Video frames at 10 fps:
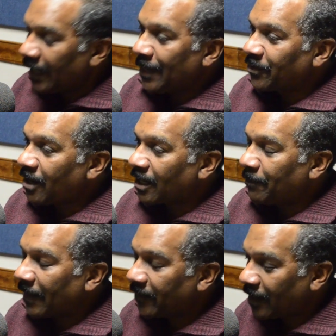He was talking
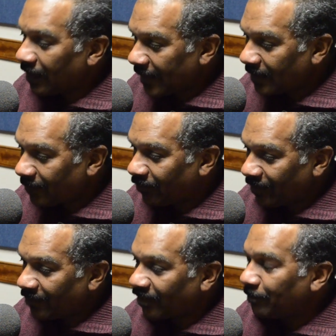about the collective
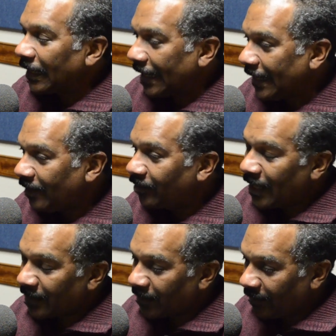sense of malaise
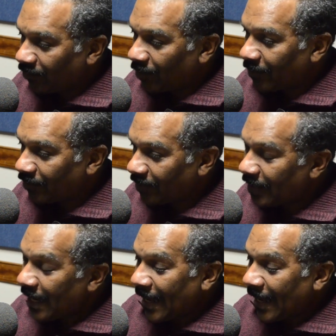that lays over the city.